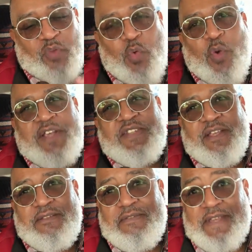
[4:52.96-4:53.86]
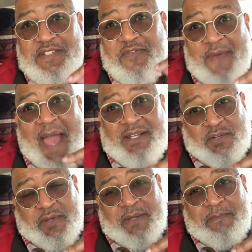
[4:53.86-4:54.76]
was this
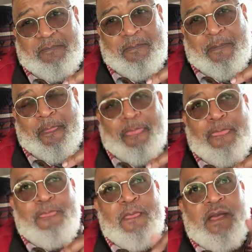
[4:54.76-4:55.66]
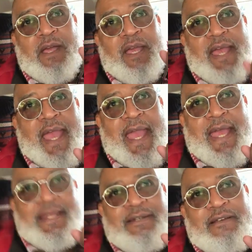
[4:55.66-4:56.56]
factory
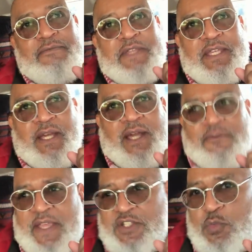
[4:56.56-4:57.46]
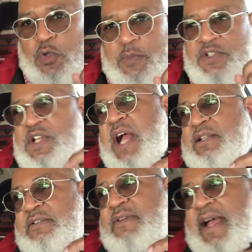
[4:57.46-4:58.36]
and the, uh, I think it's Wilbur
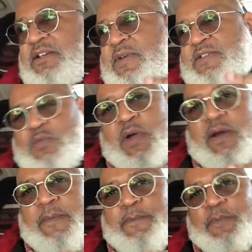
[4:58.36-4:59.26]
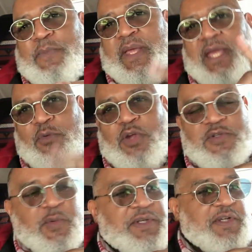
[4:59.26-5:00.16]
Chocolate Factory as well. And we always wanted to